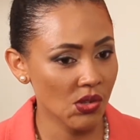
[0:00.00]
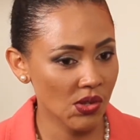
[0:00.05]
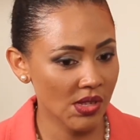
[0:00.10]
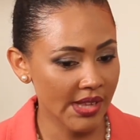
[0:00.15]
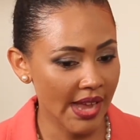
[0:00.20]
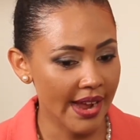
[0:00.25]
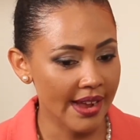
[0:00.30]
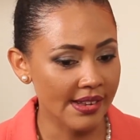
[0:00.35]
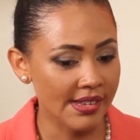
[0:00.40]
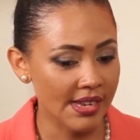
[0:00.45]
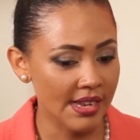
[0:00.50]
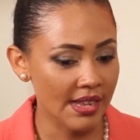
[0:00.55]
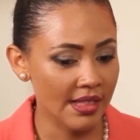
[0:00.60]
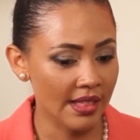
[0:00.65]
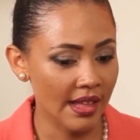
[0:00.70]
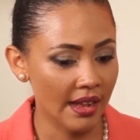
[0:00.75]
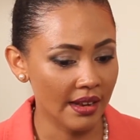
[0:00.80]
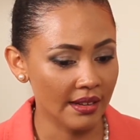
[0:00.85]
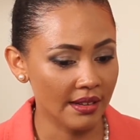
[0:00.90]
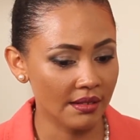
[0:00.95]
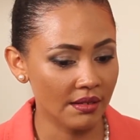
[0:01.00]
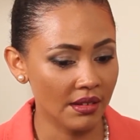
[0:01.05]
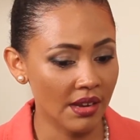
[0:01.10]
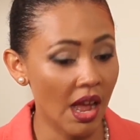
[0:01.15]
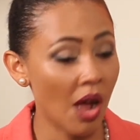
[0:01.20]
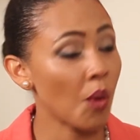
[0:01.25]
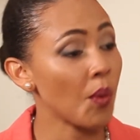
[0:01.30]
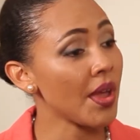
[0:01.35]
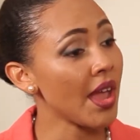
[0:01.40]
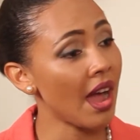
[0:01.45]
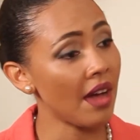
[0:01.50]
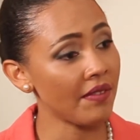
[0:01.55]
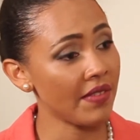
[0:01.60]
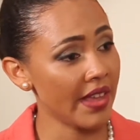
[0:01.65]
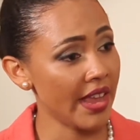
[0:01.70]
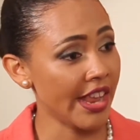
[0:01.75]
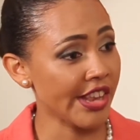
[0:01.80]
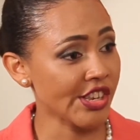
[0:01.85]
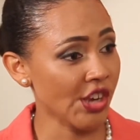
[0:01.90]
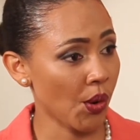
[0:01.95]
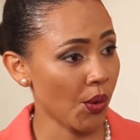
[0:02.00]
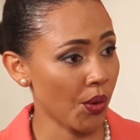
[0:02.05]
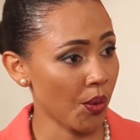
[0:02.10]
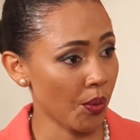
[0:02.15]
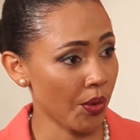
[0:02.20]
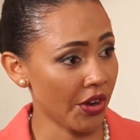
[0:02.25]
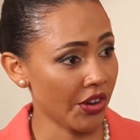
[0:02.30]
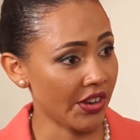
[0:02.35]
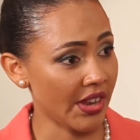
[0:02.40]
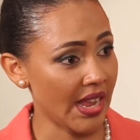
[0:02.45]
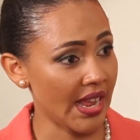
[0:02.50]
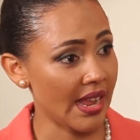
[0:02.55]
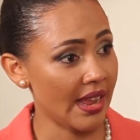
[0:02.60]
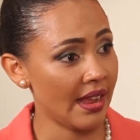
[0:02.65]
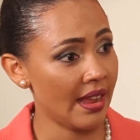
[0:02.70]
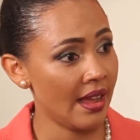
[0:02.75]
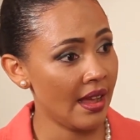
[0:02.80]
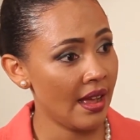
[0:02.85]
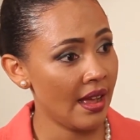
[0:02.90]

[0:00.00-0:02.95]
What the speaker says: society that now we have the 8-hour workday,